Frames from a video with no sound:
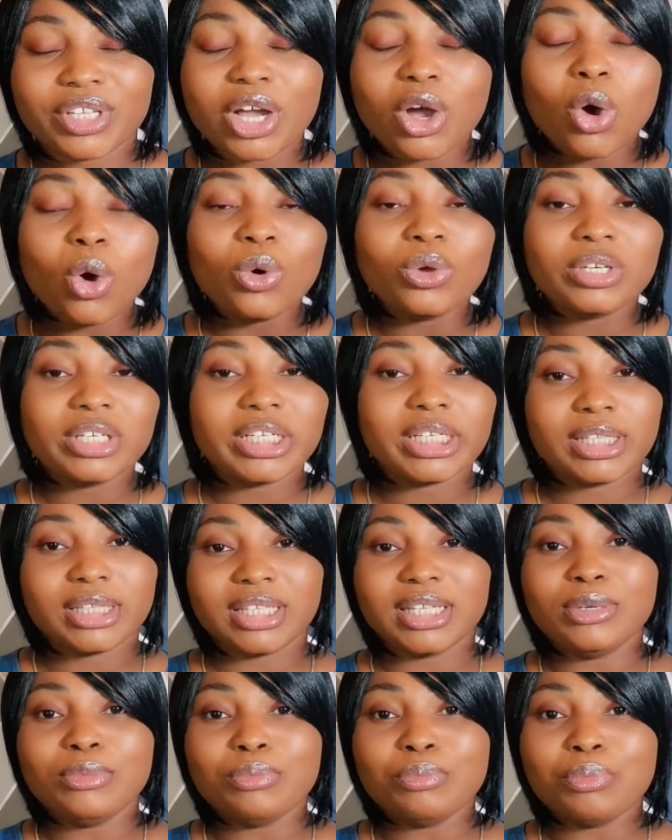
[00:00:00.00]
the only
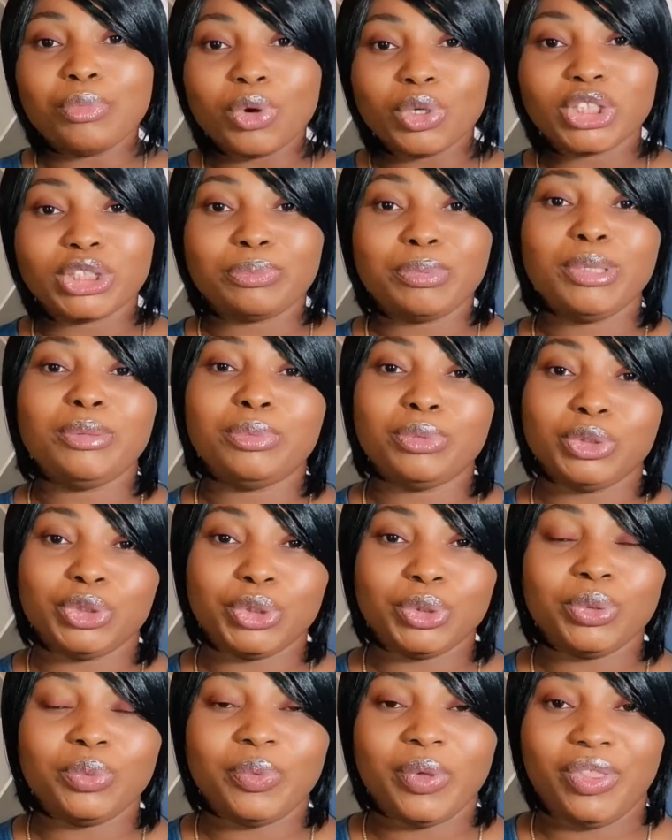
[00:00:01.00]
thing most people
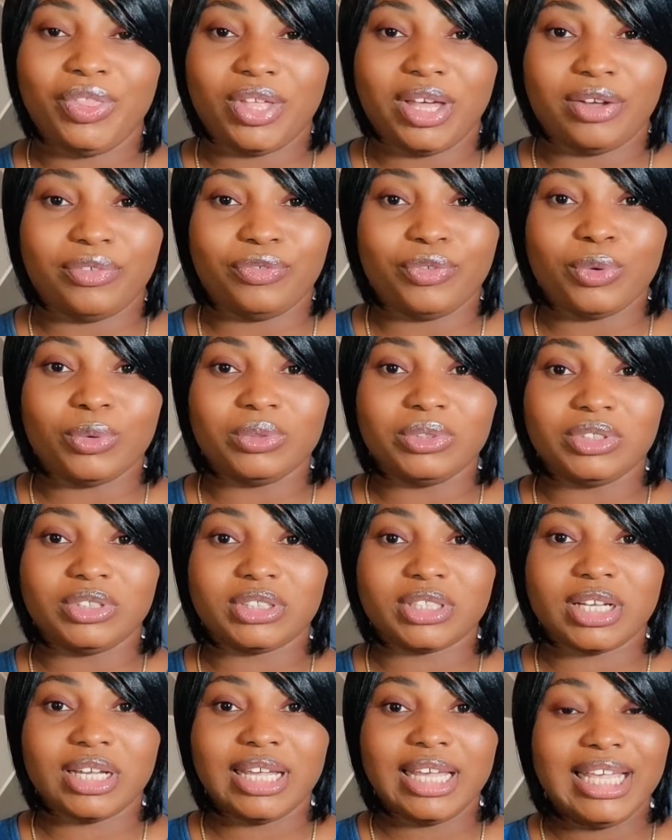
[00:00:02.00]
do with their
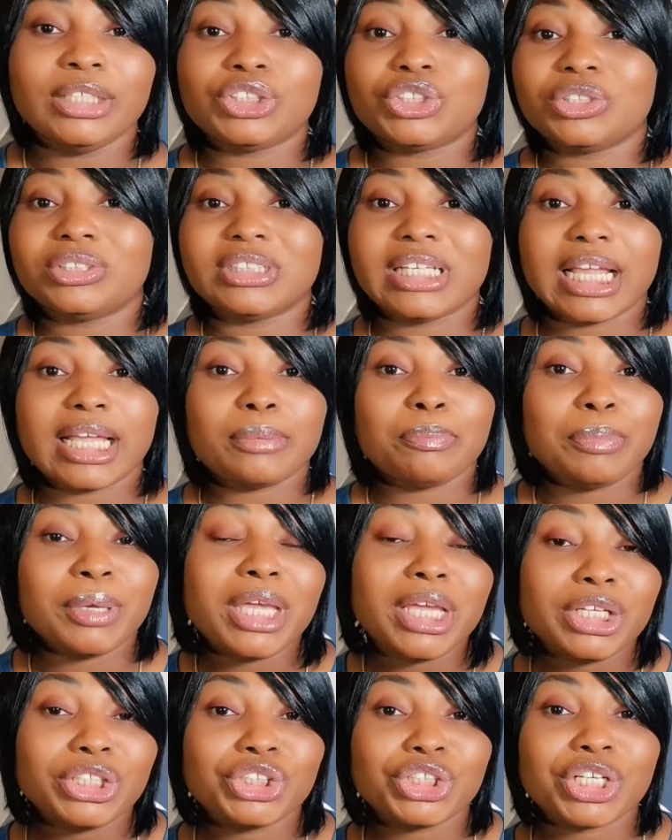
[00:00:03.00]
phones is to take
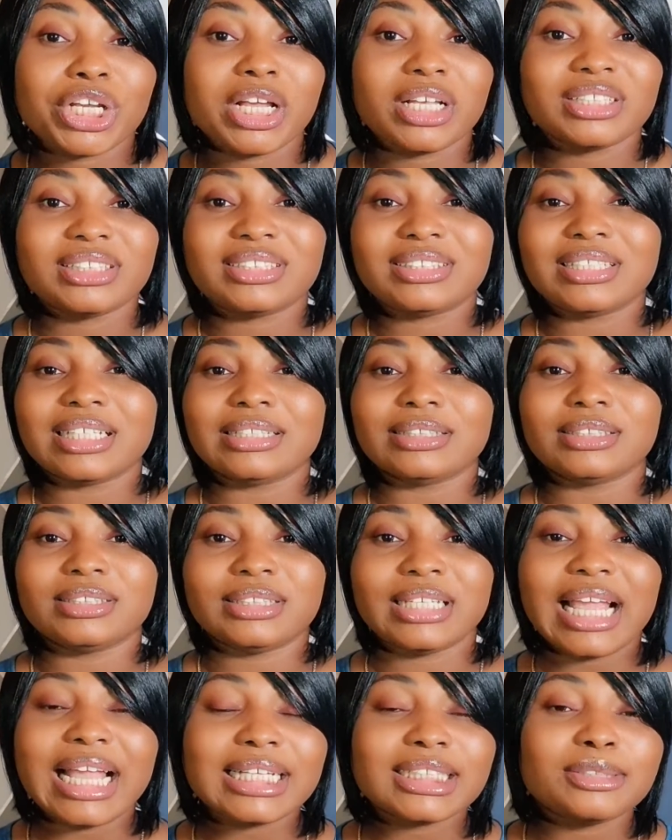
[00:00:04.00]
pictures, send
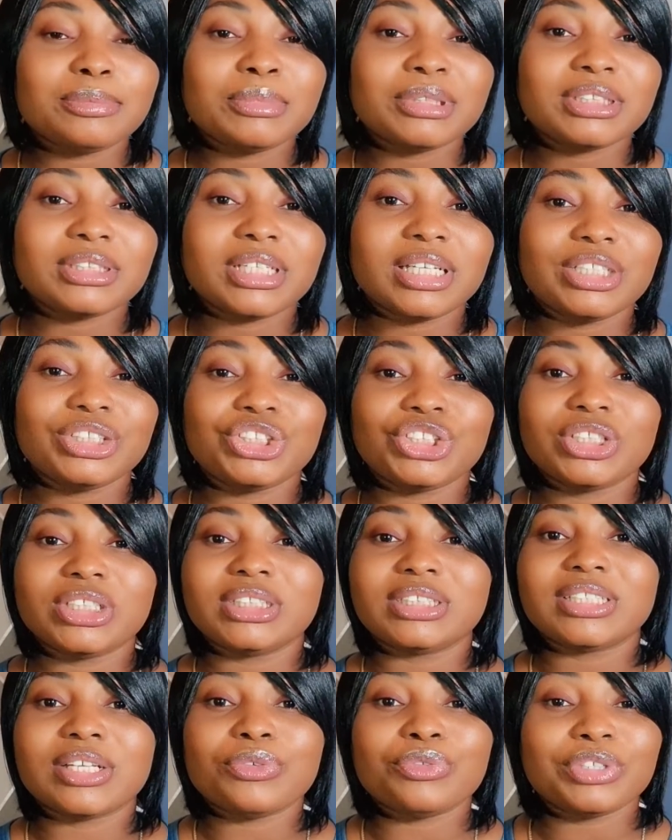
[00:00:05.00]
text
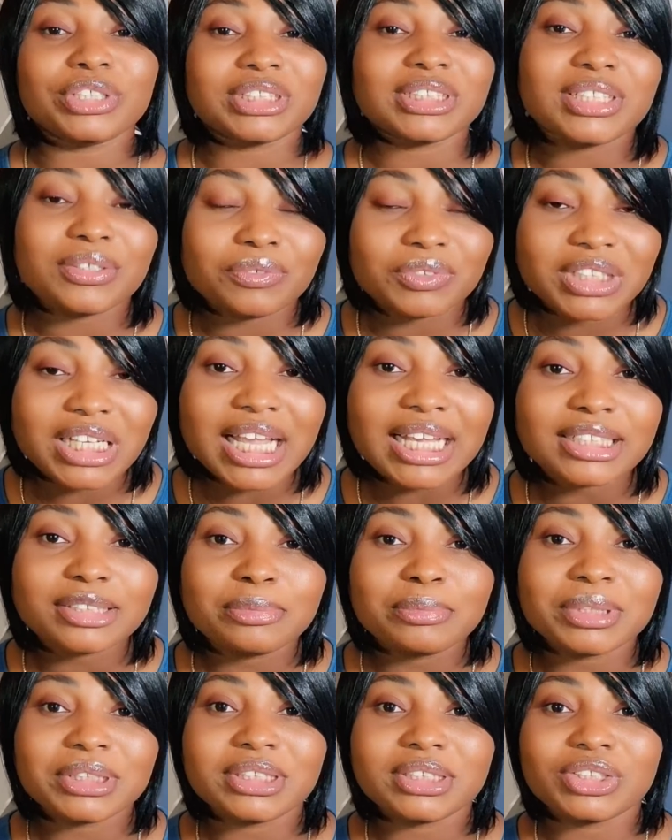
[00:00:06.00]
messages, receive text
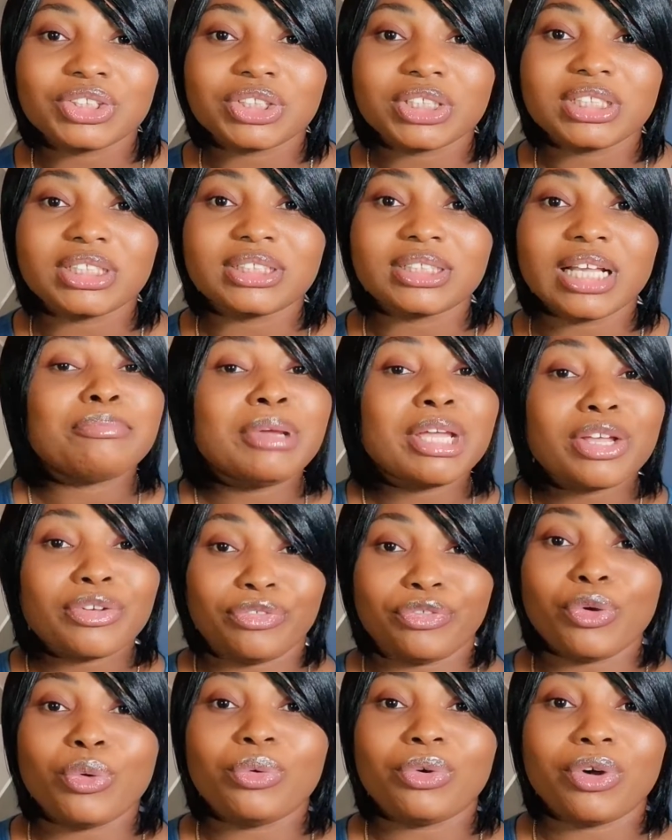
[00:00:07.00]
messages, and make a
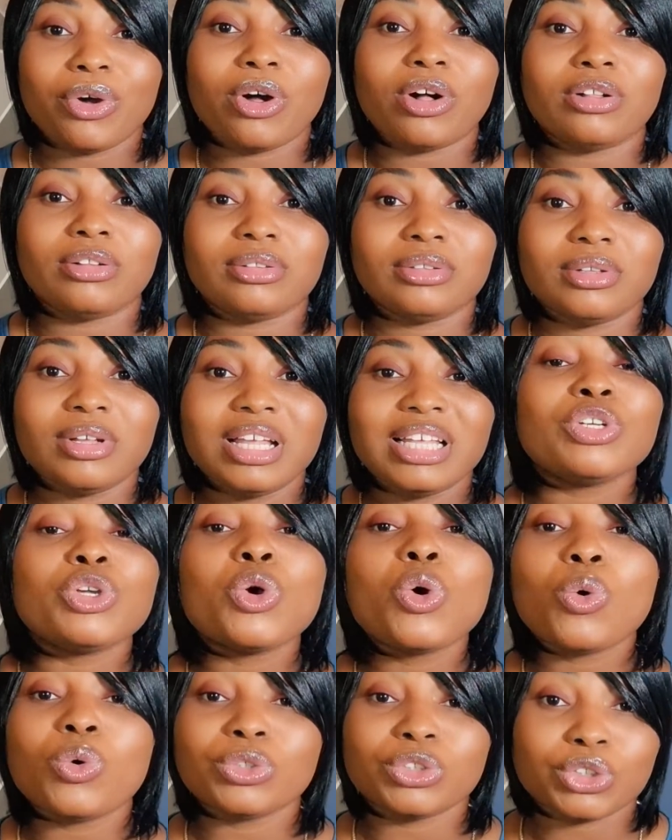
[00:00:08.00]
phone call, even
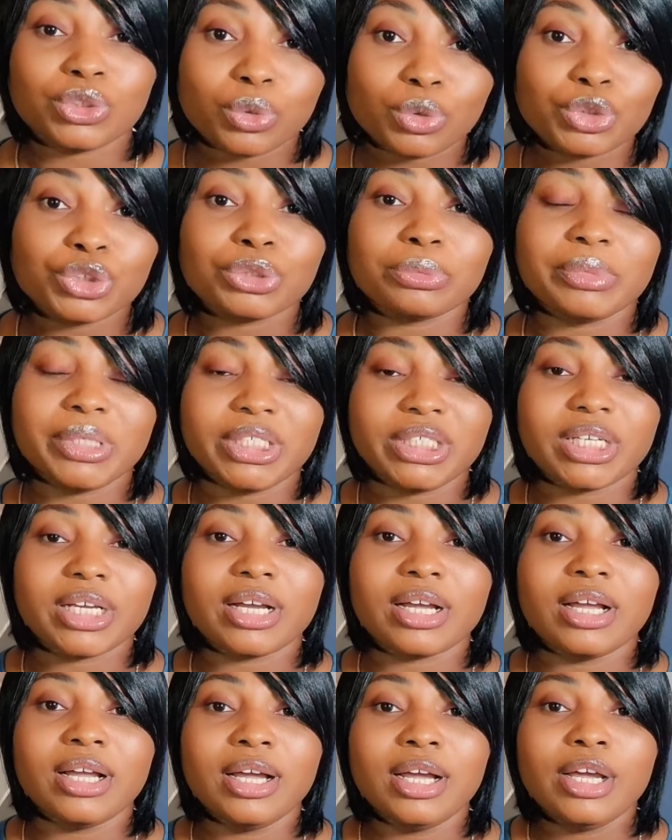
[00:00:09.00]
go on social
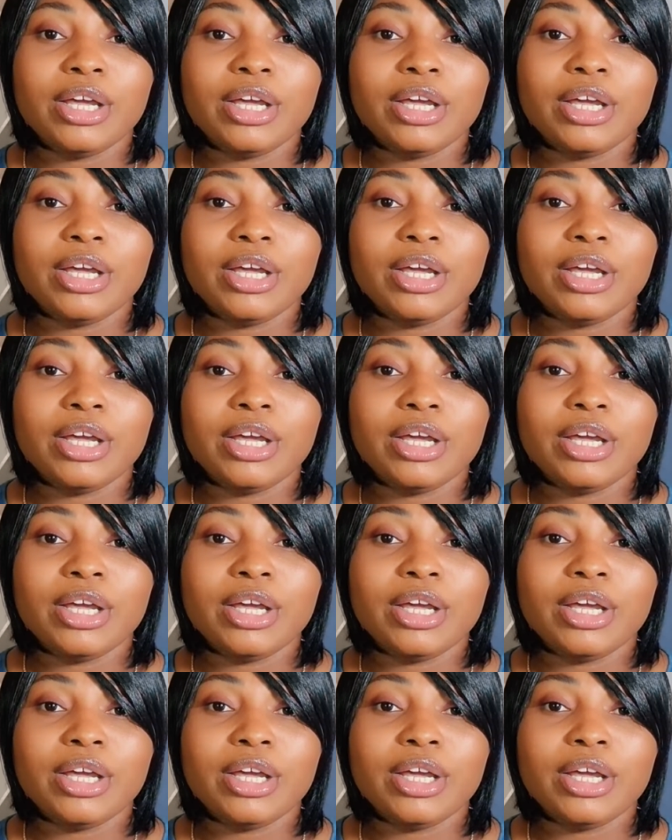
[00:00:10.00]
media